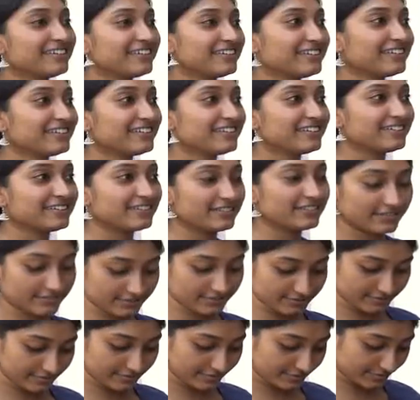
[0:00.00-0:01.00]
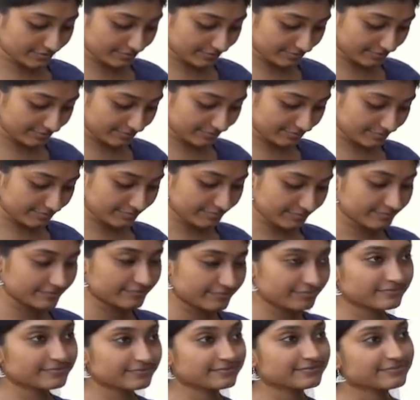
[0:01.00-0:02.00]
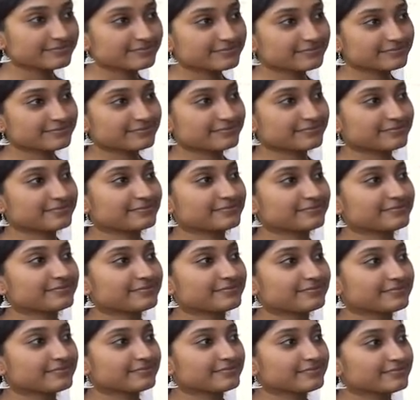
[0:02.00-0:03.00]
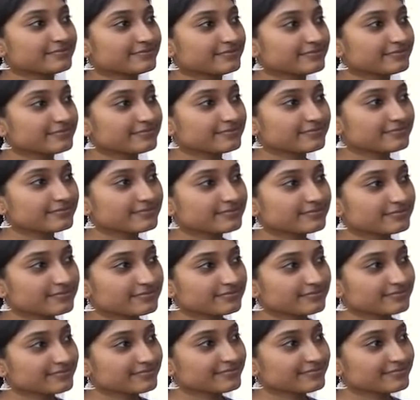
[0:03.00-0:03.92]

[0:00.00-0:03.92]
No words are spoken by the person on screen.